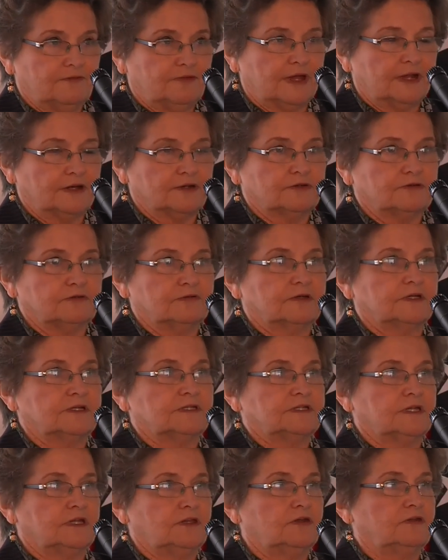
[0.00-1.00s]
event to
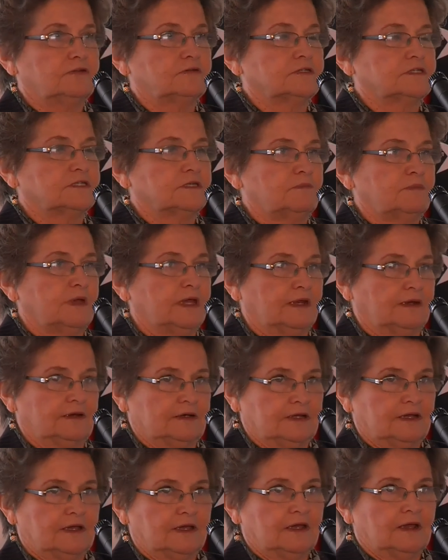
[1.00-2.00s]
continue to
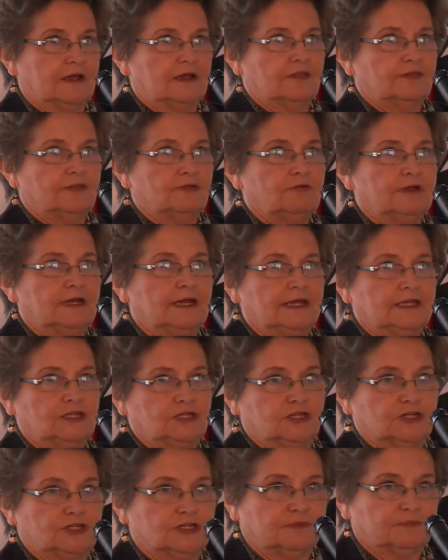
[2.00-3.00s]
cement the
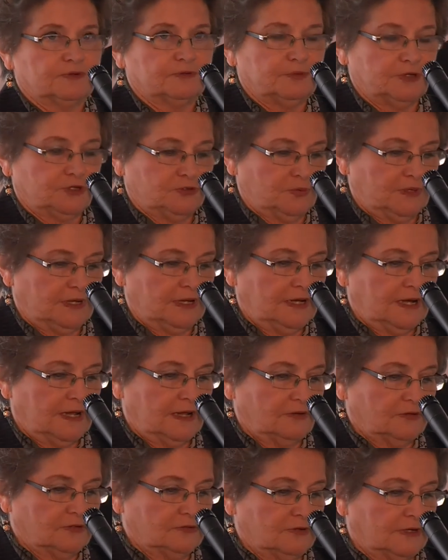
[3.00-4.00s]
relationships between
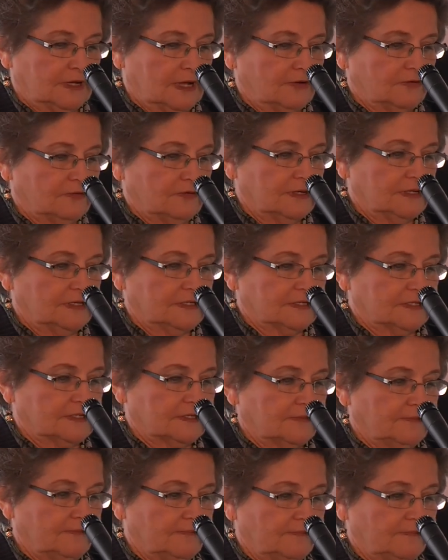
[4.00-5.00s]
our two
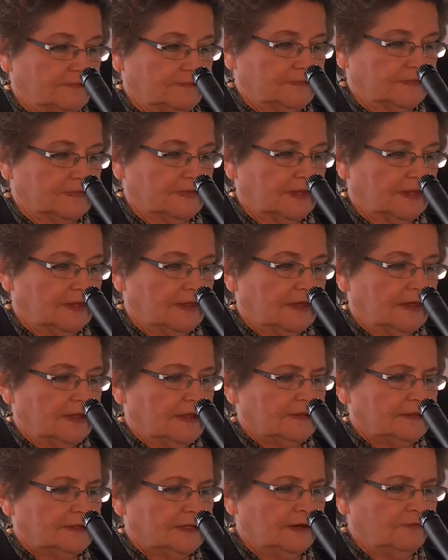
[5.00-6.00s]
countries.
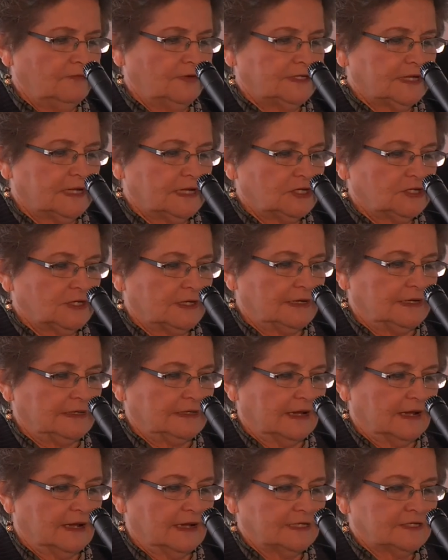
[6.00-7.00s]
The invitation
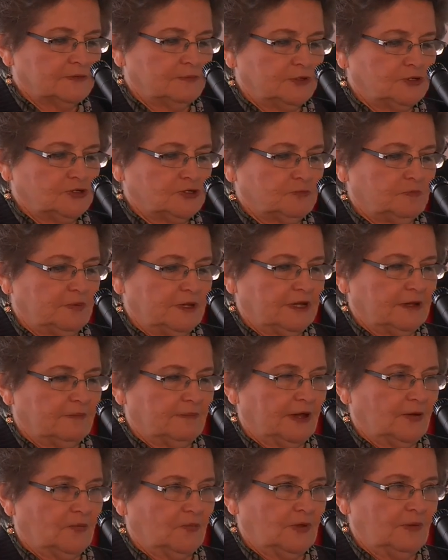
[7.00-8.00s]
letter asked me to speak
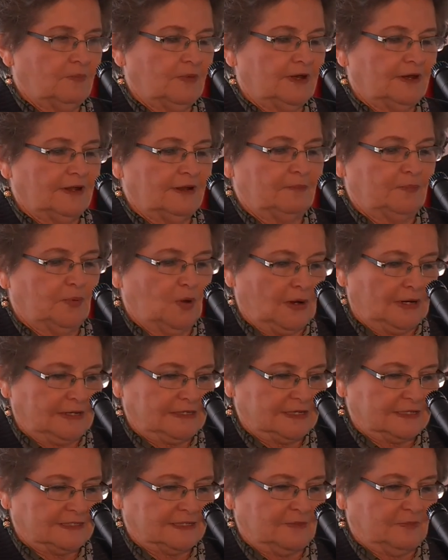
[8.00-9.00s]
about women in
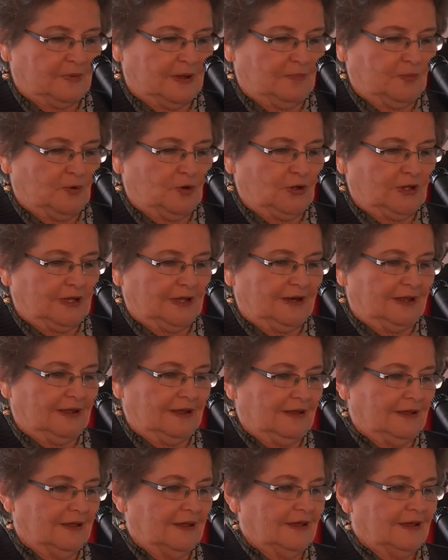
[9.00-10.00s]
politics in Papua New
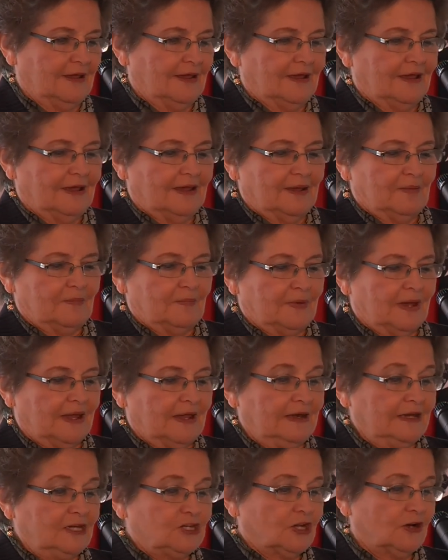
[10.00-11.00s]
Guinea.
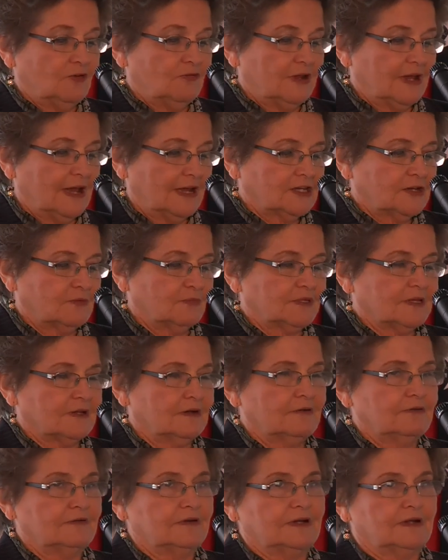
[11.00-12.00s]
My initial reaction was,
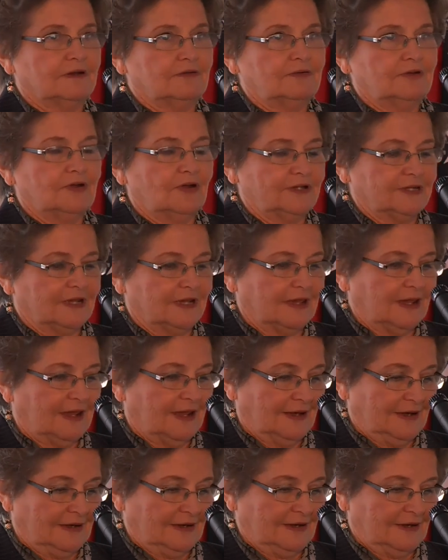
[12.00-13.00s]
oh no, not
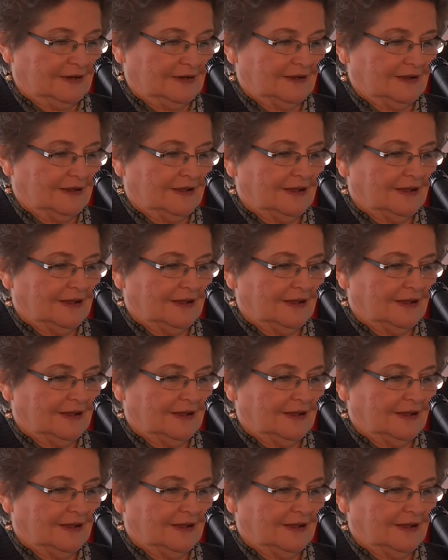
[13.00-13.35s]
again.